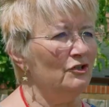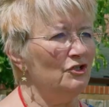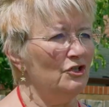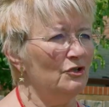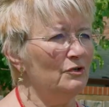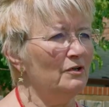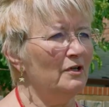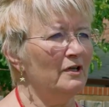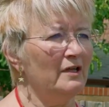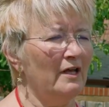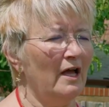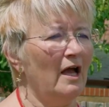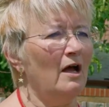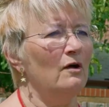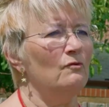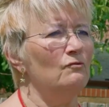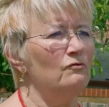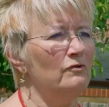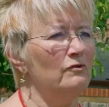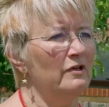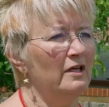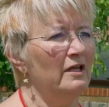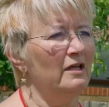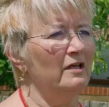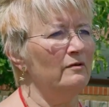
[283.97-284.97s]
You can get a
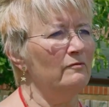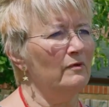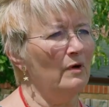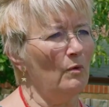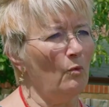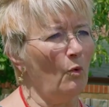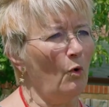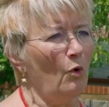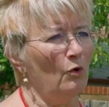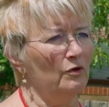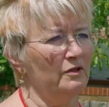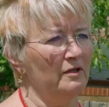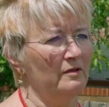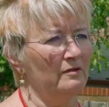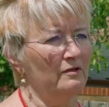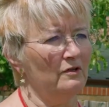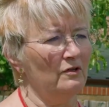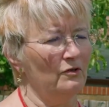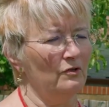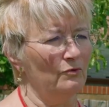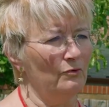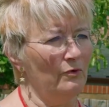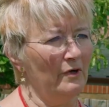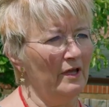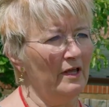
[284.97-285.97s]
really rewarding
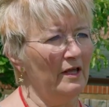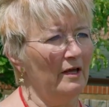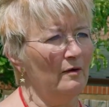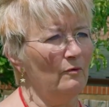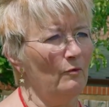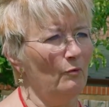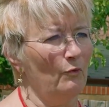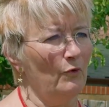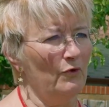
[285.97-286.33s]
career